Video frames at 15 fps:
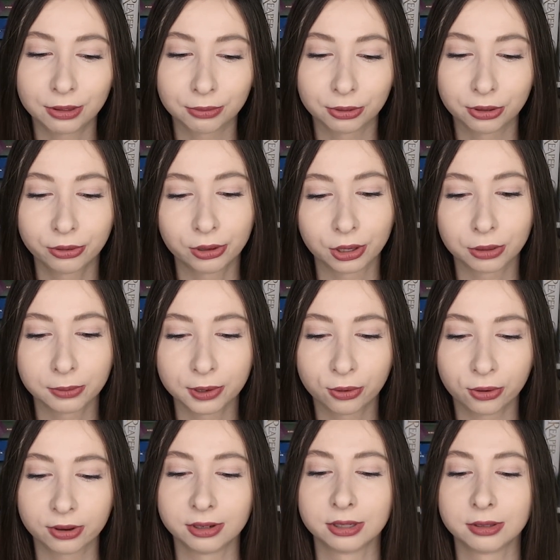through or three
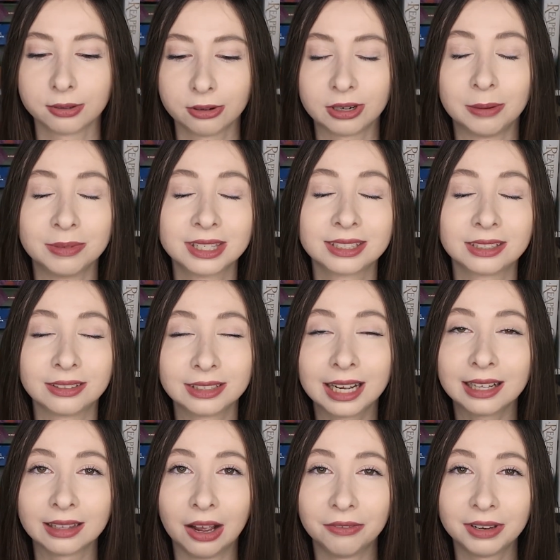quarters through and I'm still
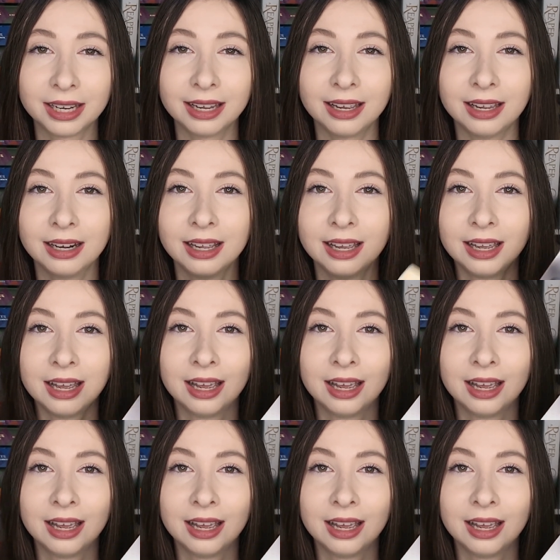not loving it,